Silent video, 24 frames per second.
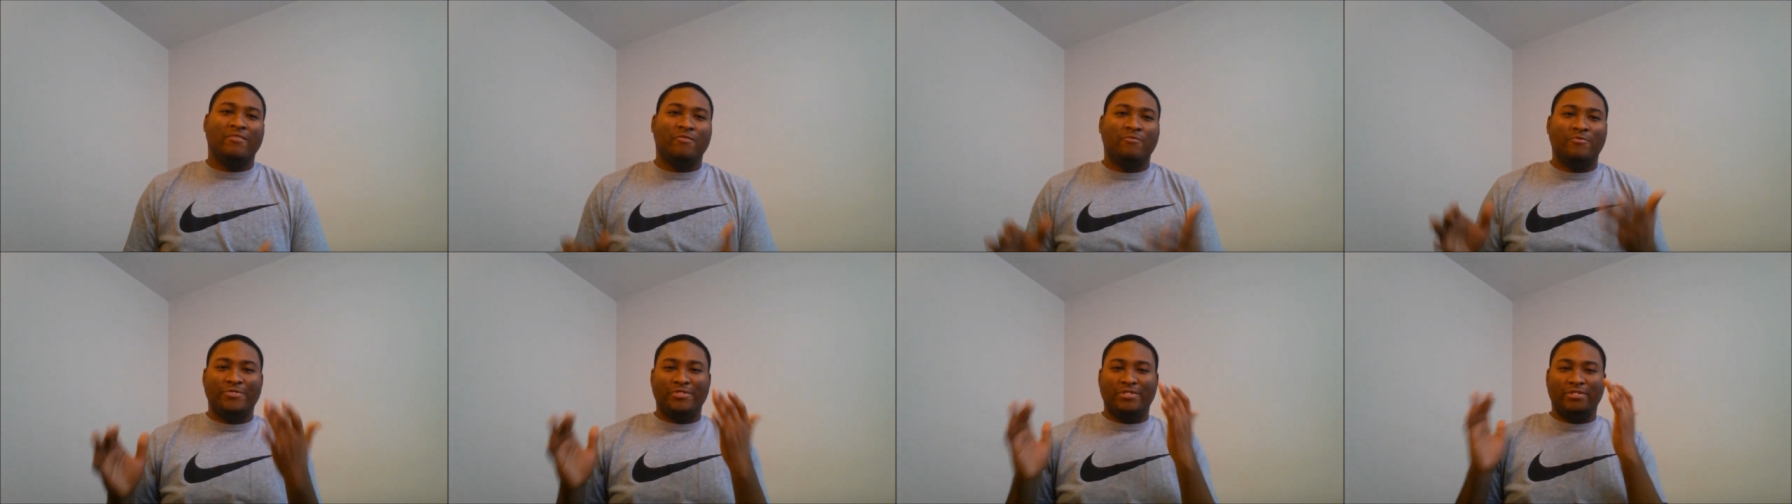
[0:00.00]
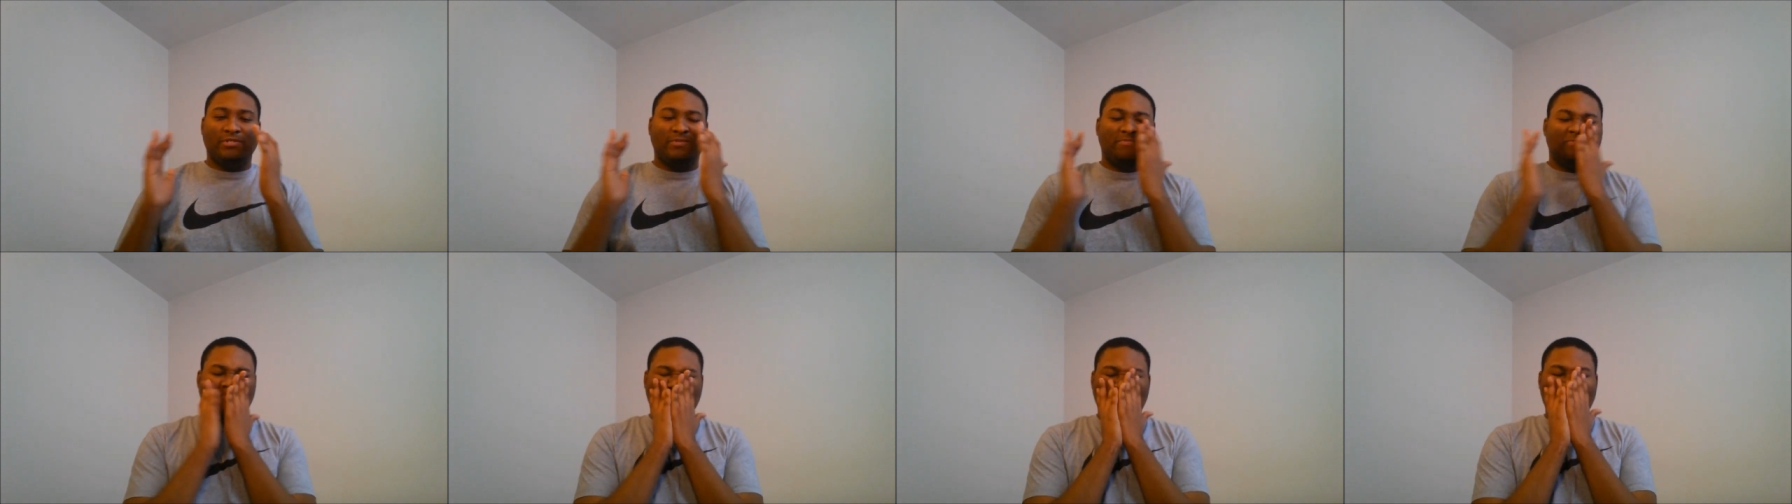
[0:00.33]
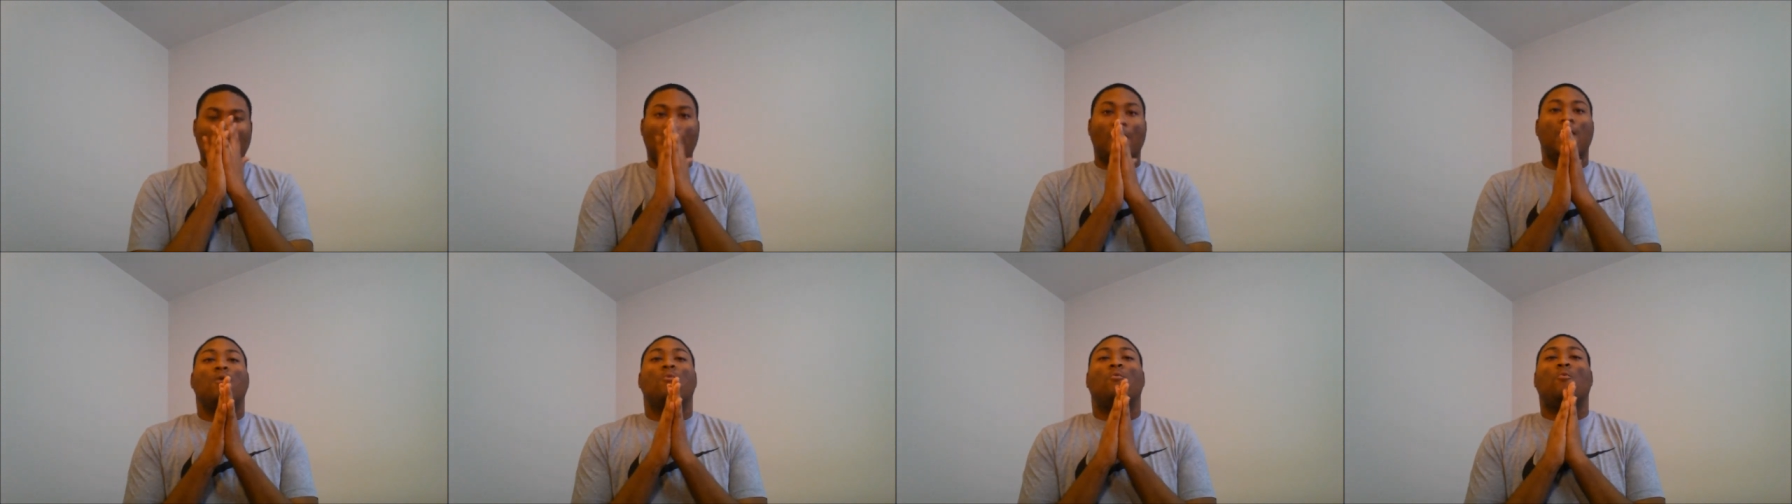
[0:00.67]
It was just
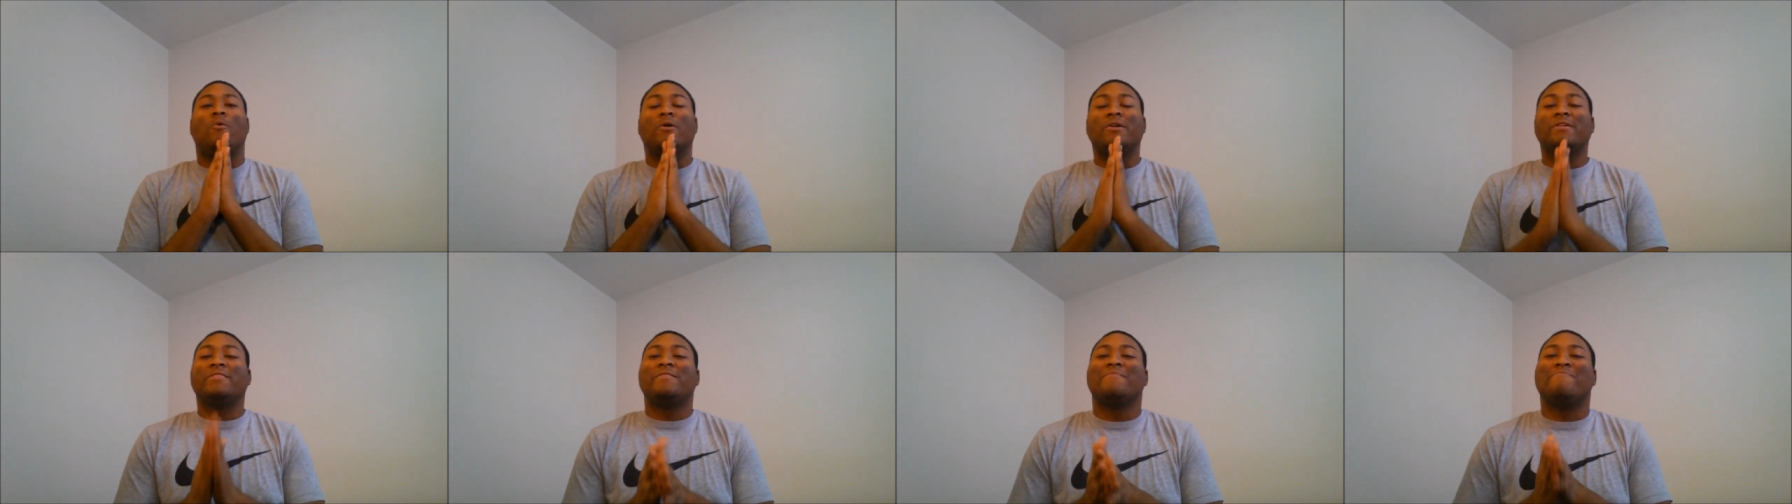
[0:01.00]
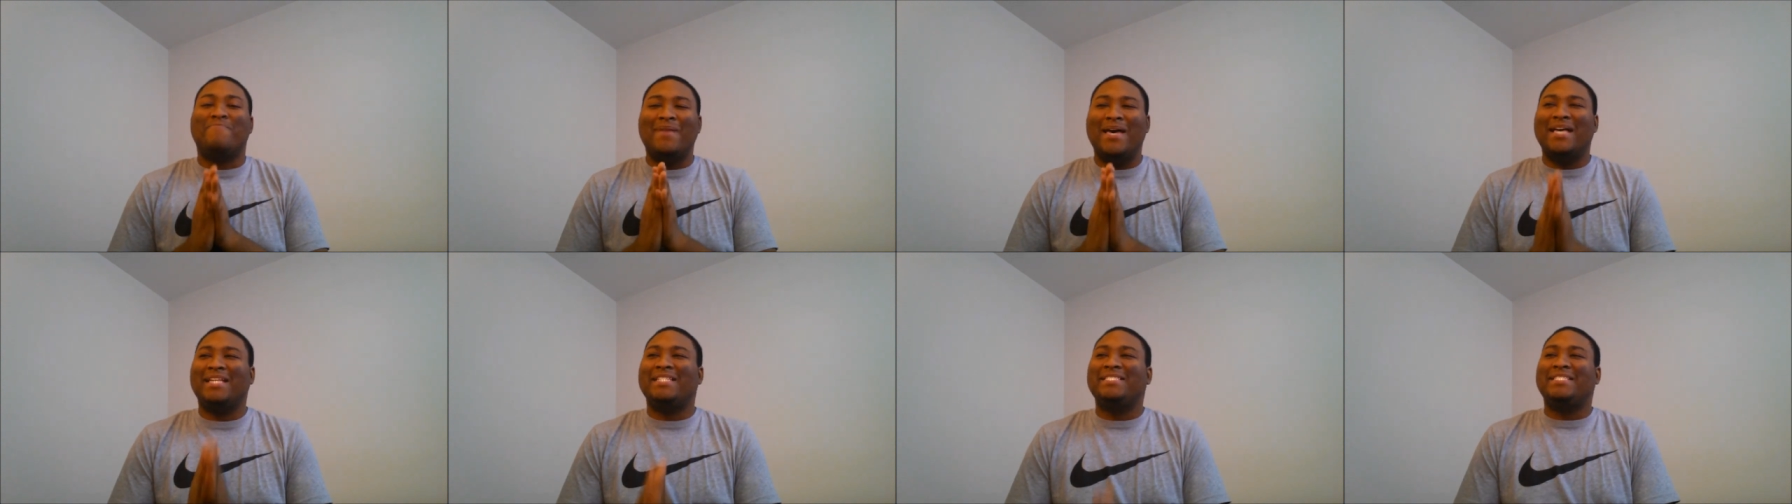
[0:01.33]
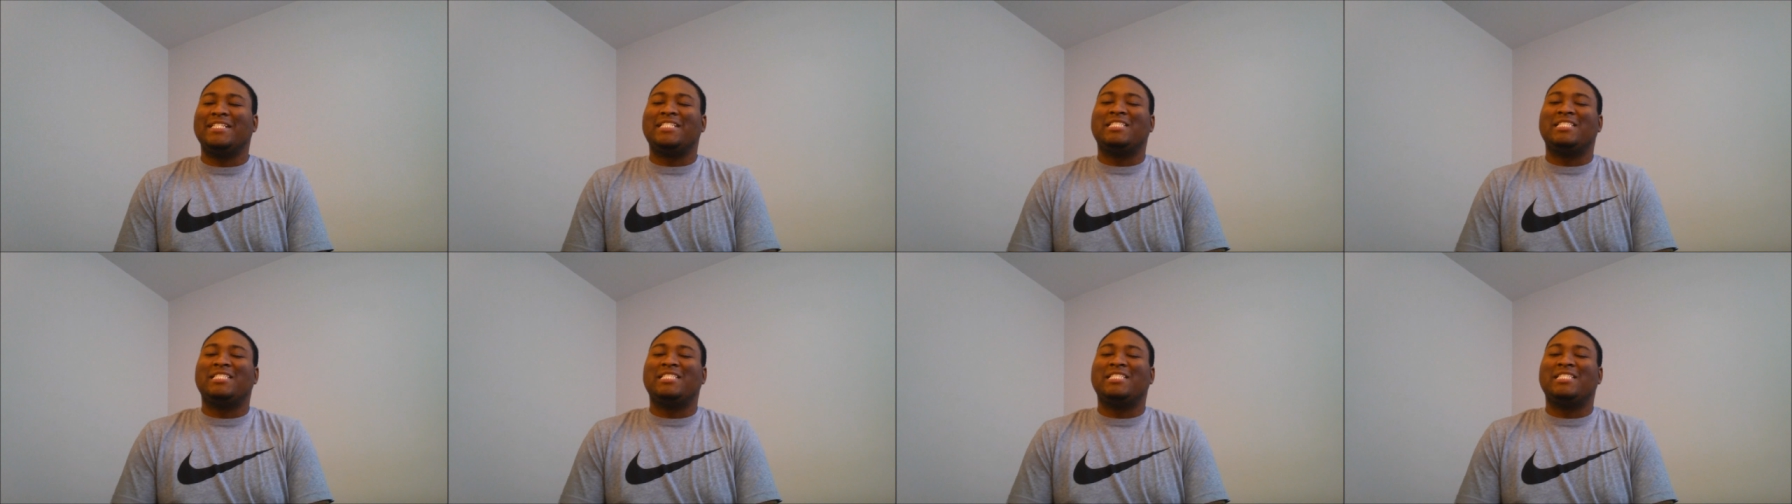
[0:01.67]
one of the best